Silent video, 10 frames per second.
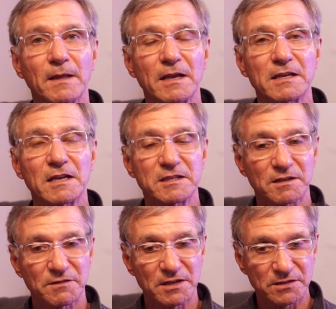
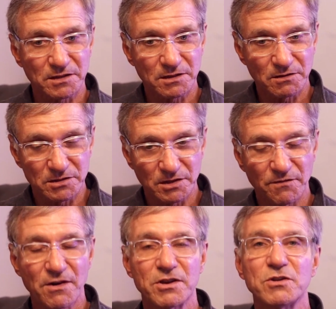is a
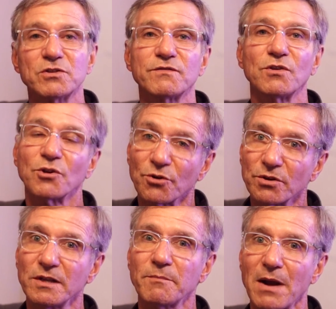very useful
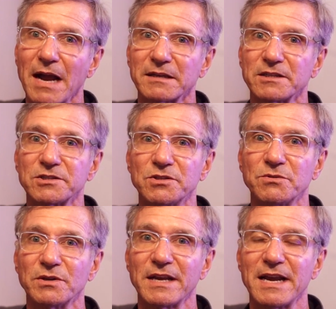early practice to
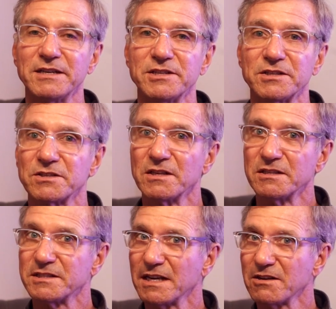engage in.
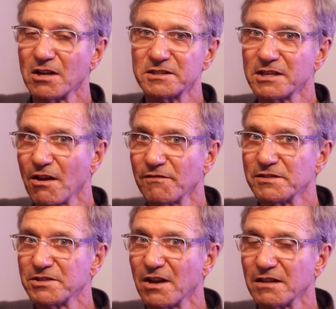Seeing not self
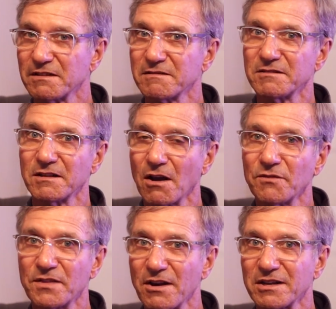is not
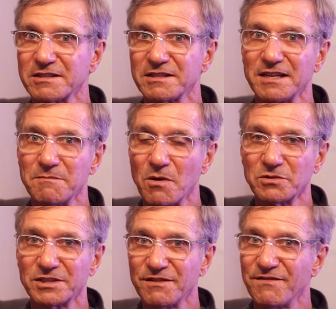out there as the
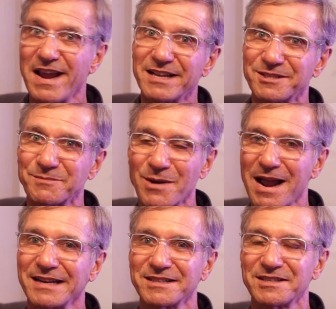most advanced
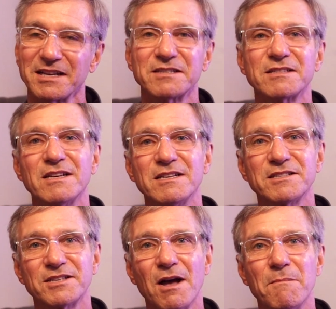practice, as
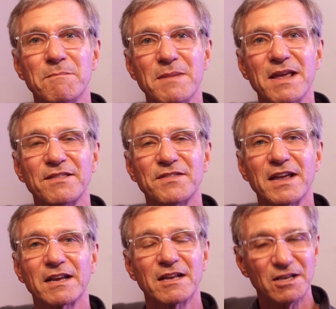some may
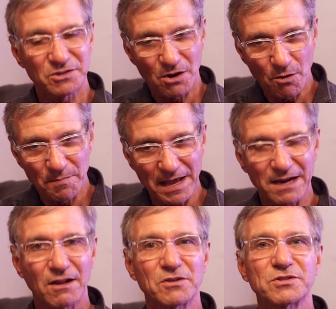think. So I hope
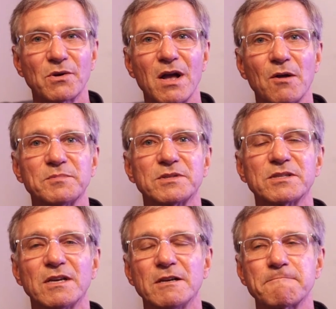that also
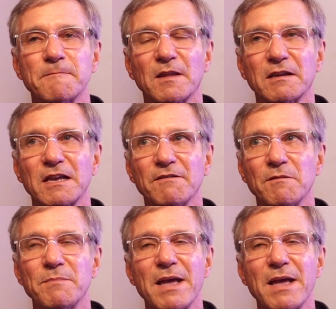helps give